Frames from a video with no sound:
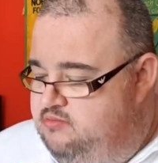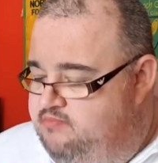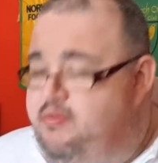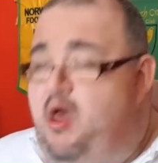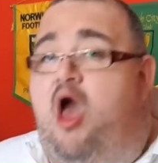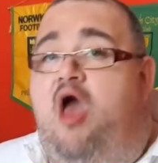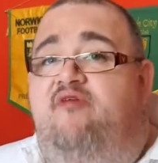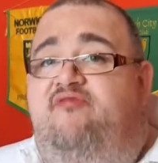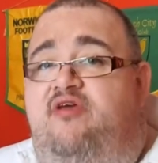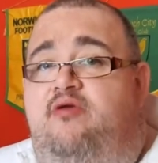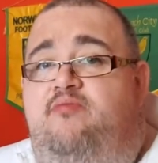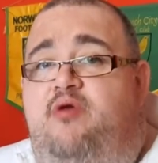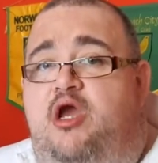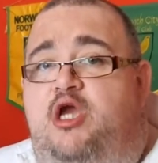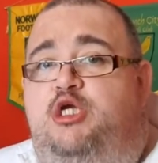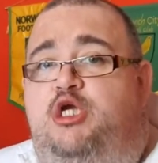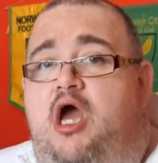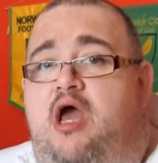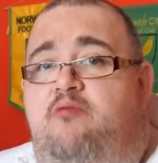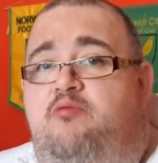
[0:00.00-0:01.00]
perfect
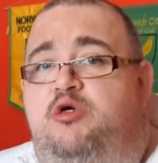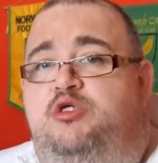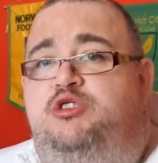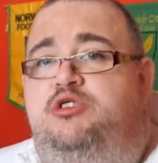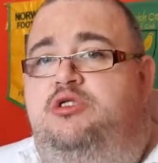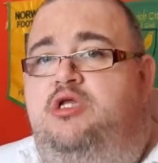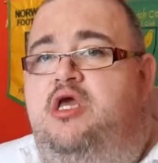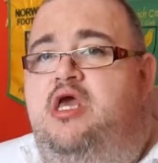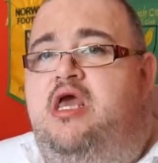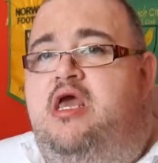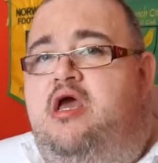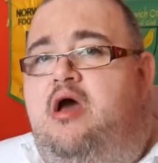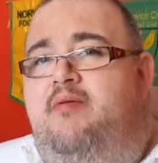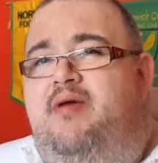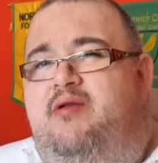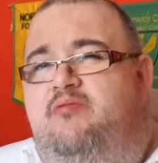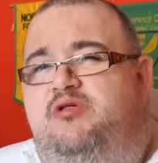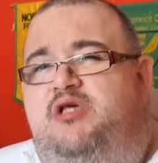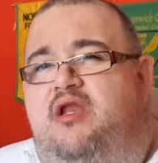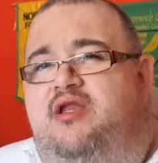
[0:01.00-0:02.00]
pressure. It wasn't. I
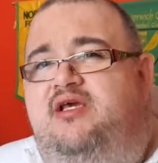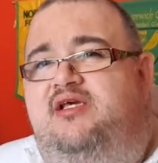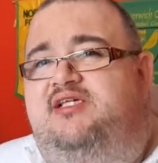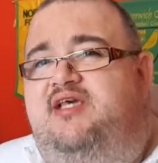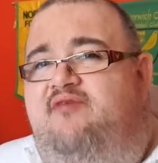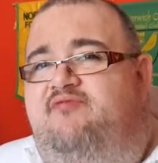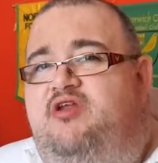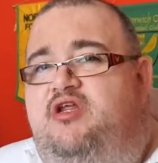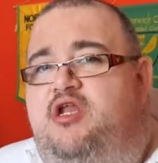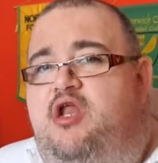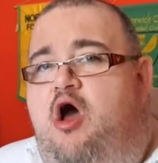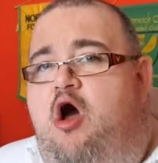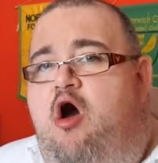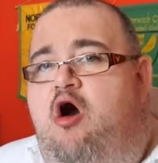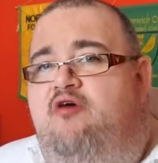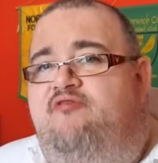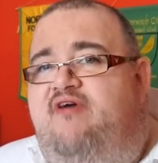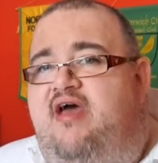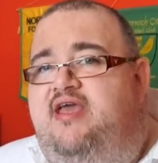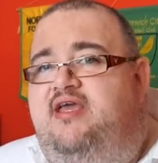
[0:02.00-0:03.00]
mean, it was only a
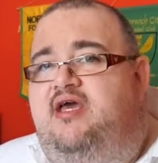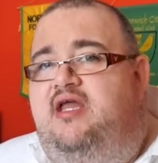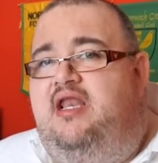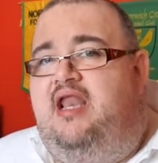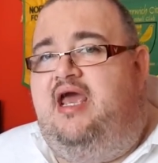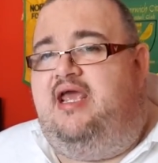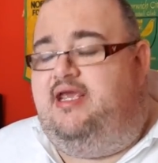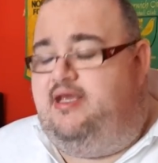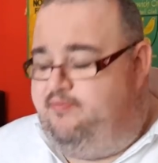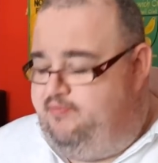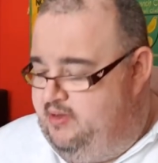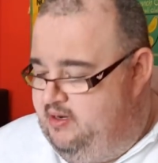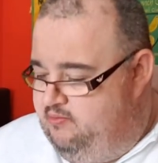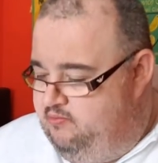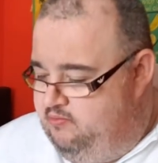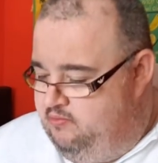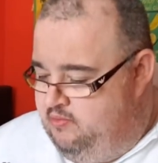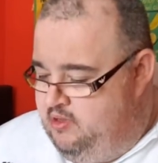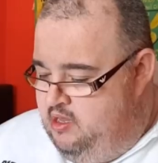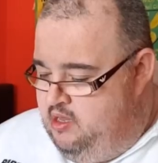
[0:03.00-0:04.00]
7.5 acre lake, but
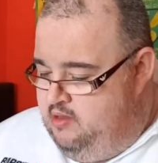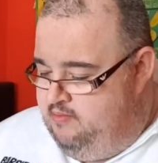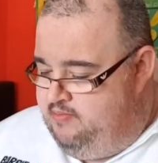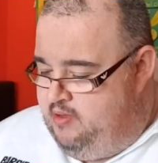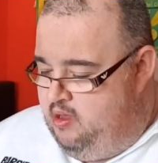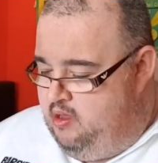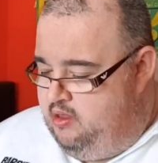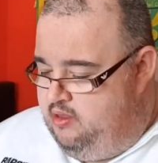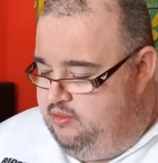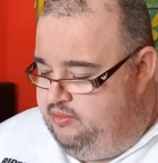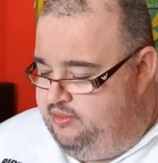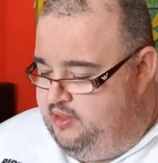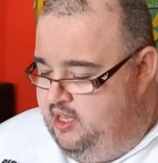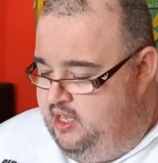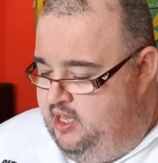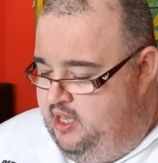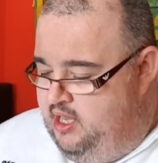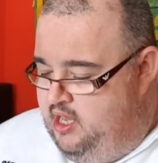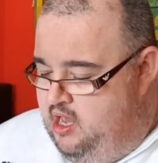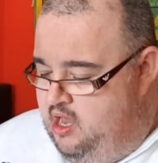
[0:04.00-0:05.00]

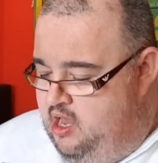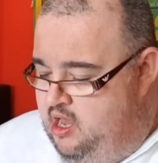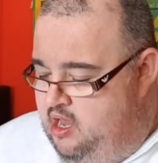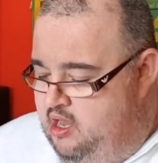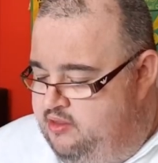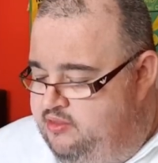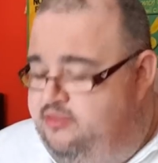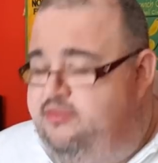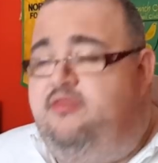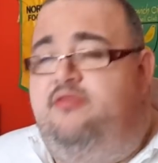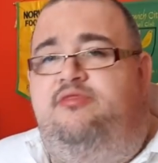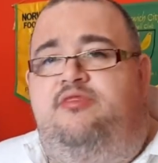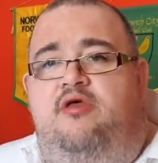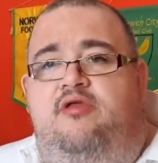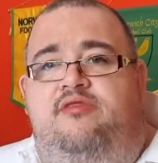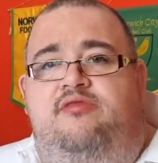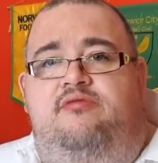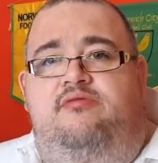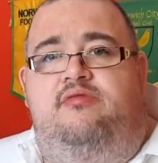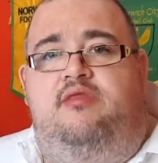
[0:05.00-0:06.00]
the
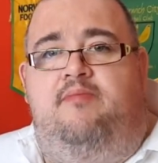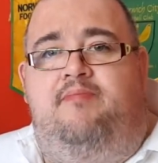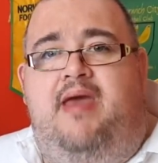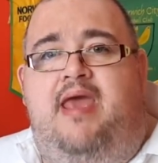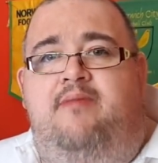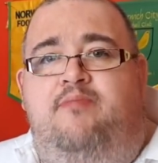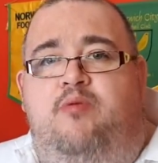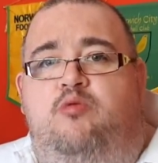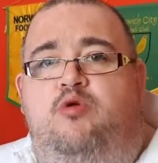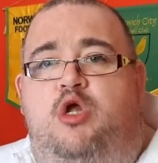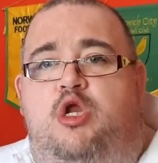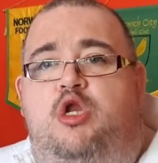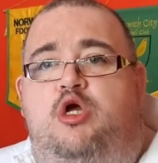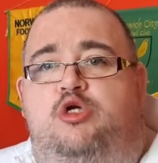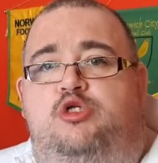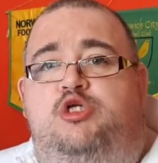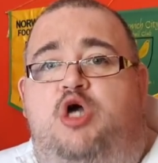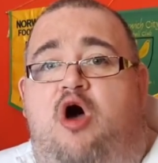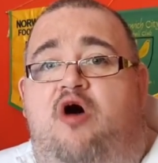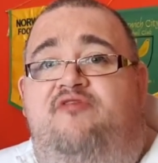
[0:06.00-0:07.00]
people that
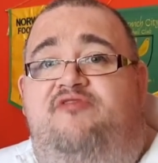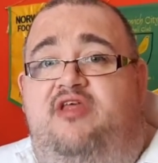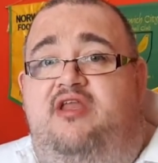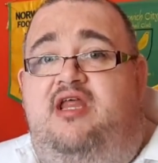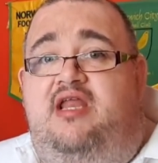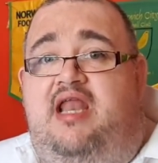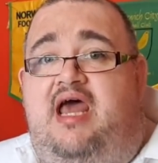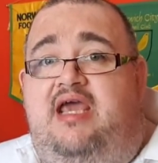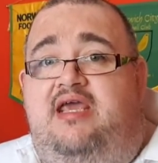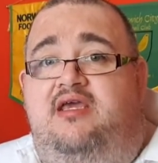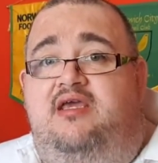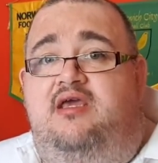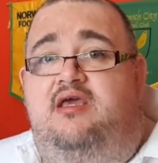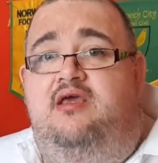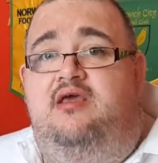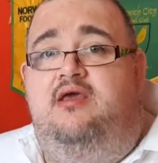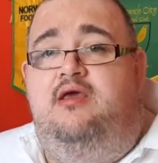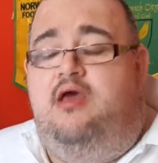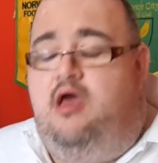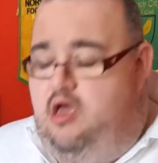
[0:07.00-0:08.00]
looked after the lake,
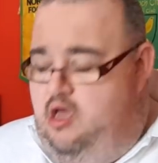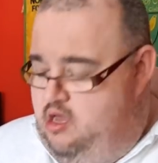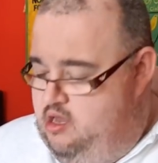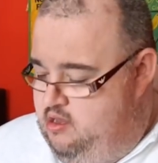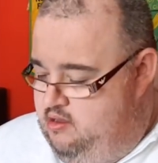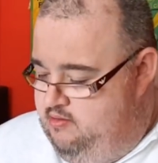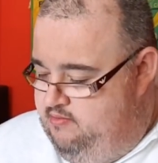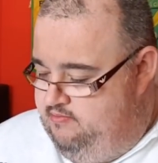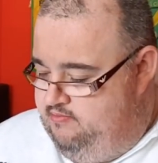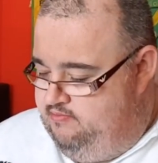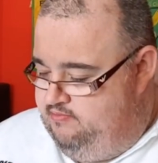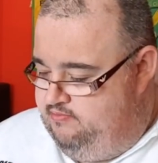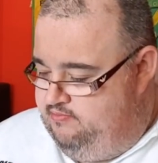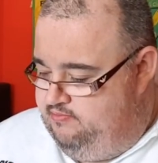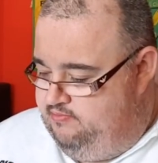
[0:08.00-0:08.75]
the